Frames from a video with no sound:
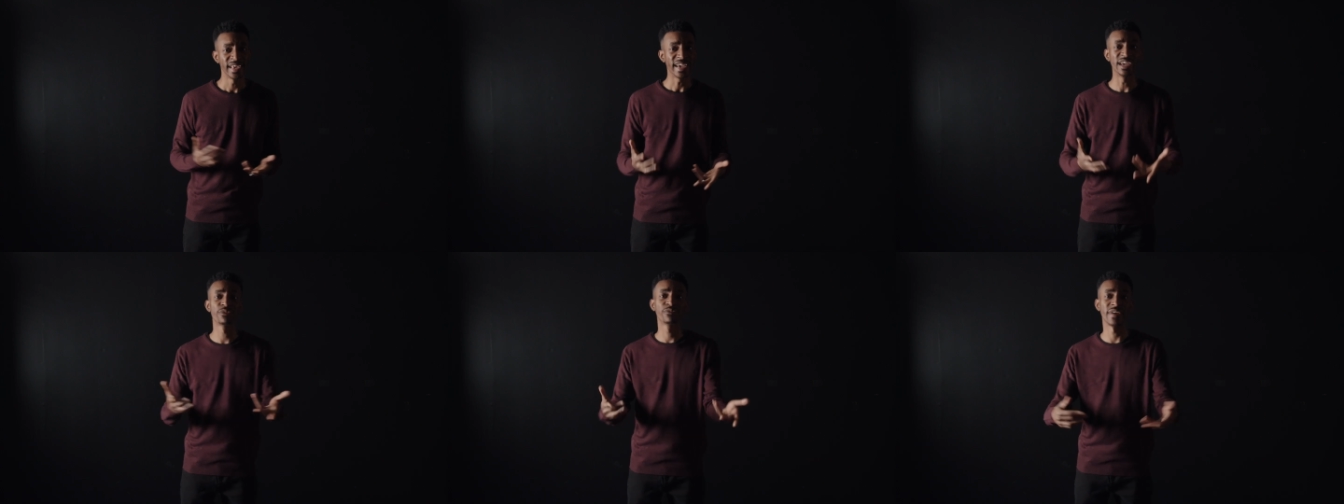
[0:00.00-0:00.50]

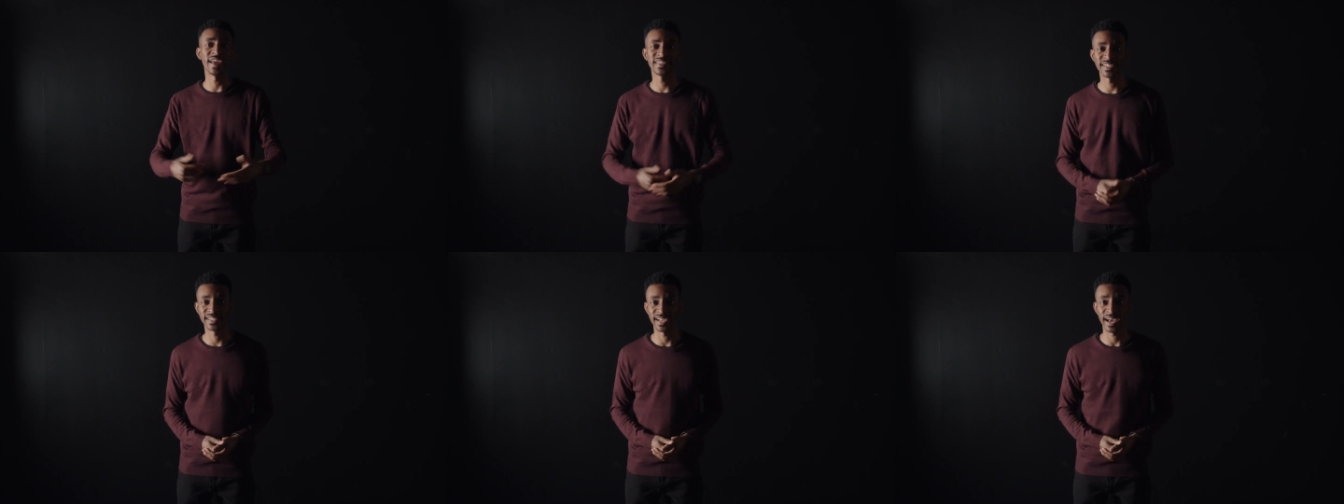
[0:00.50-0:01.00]

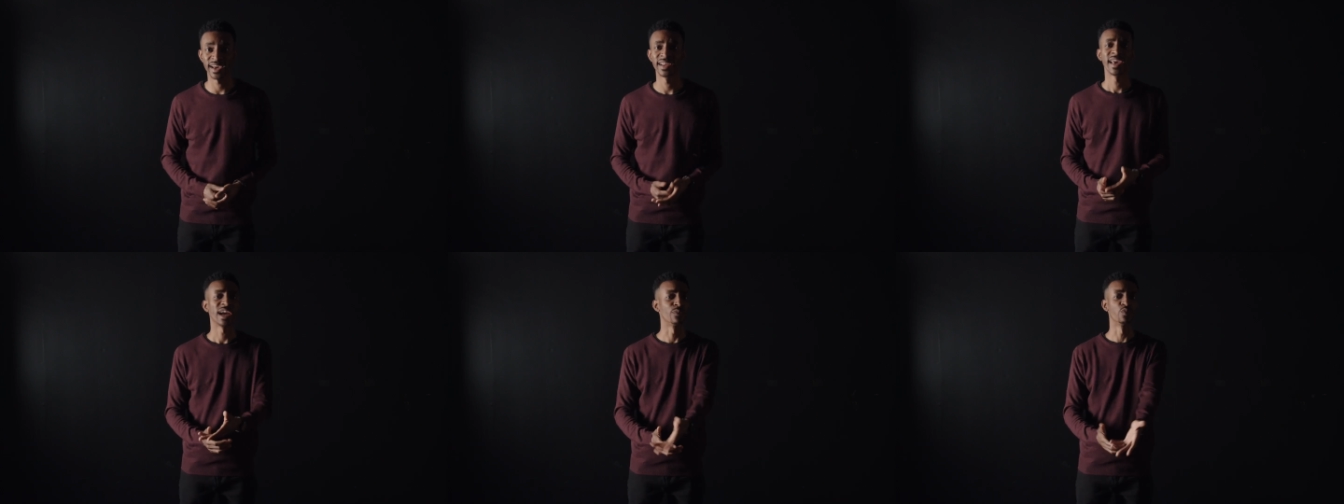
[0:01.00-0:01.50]
infanticide,
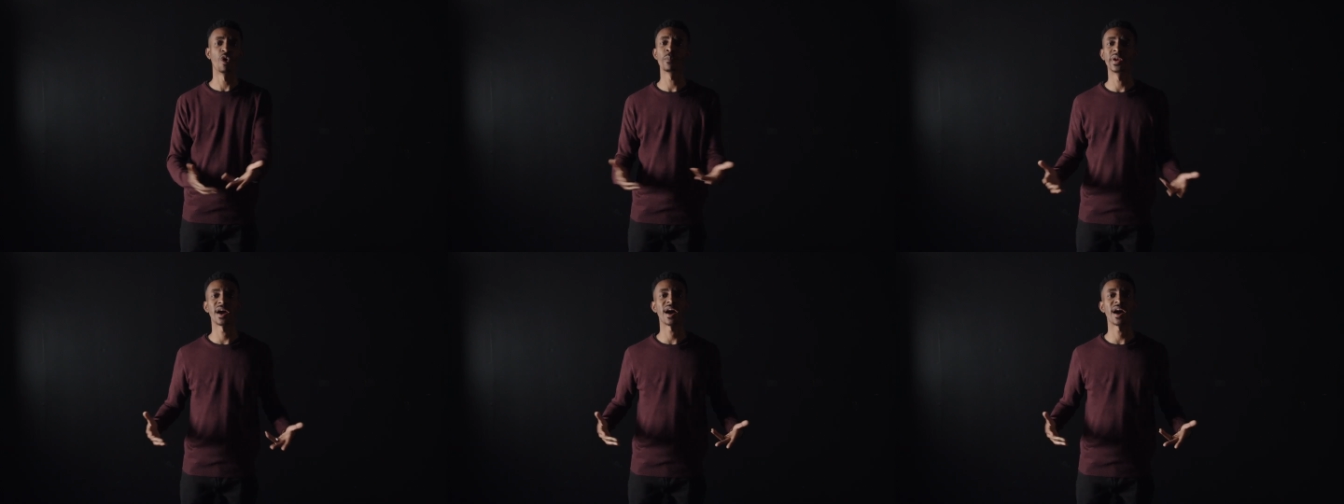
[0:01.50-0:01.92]
and Roman